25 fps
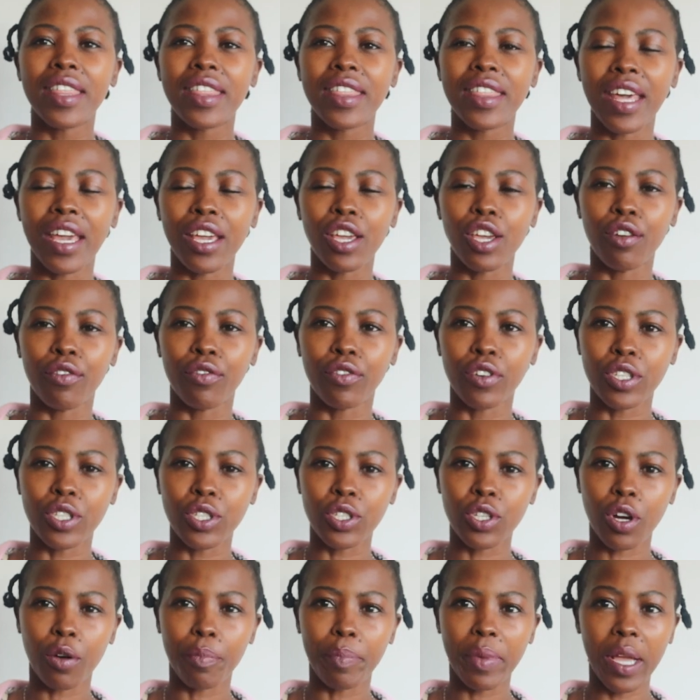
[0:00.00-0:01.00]
Thank you for
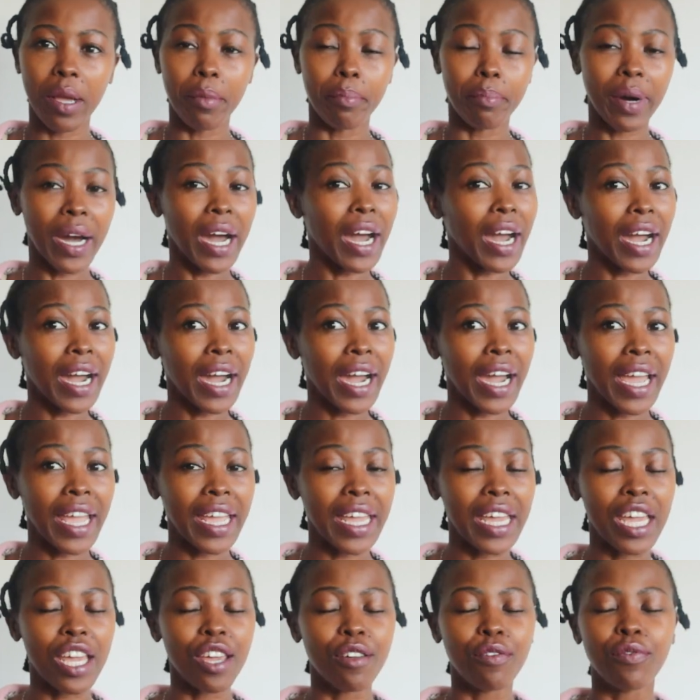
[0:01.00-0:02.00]
stopping
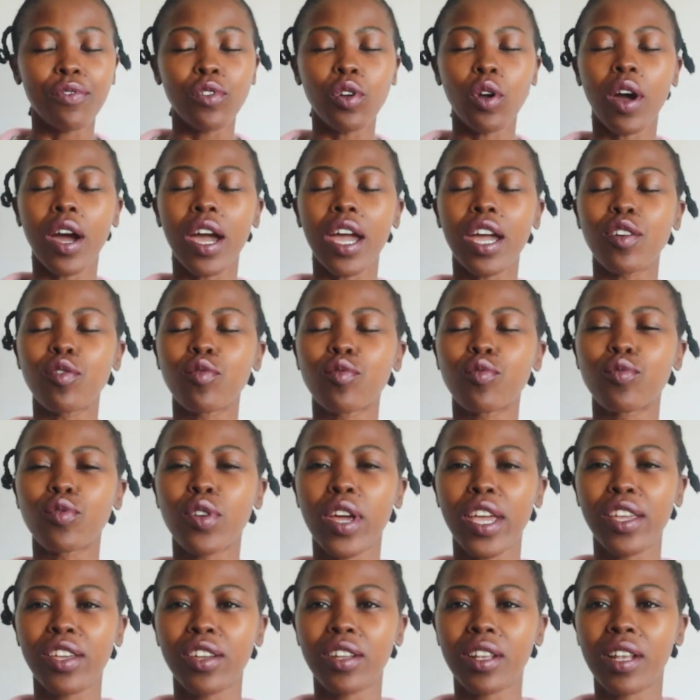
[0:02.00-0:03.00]
by. If you are a
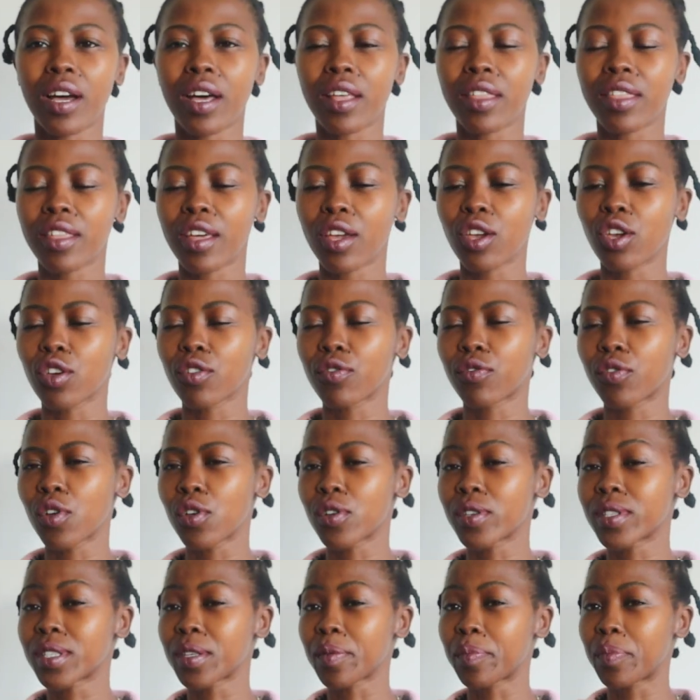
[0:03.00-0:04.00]
regular, thank you for
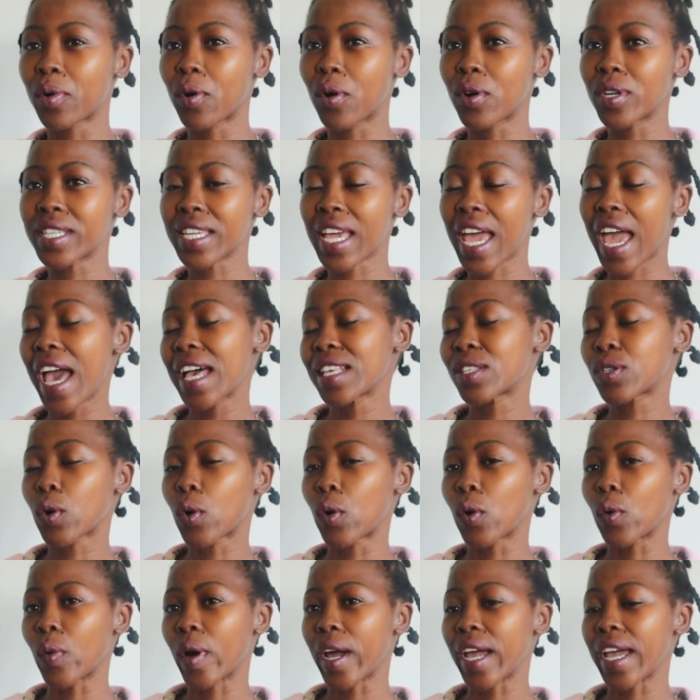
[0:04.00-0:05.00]
your support as
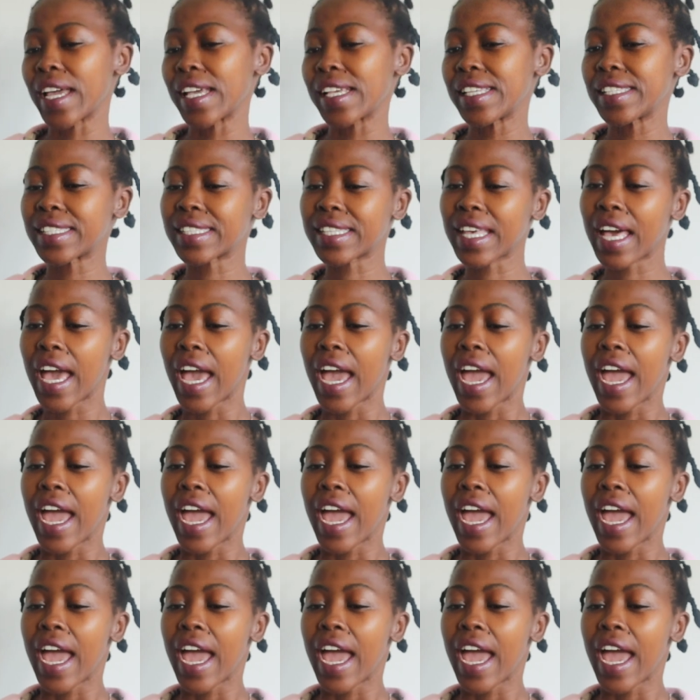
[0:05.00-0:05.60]
always.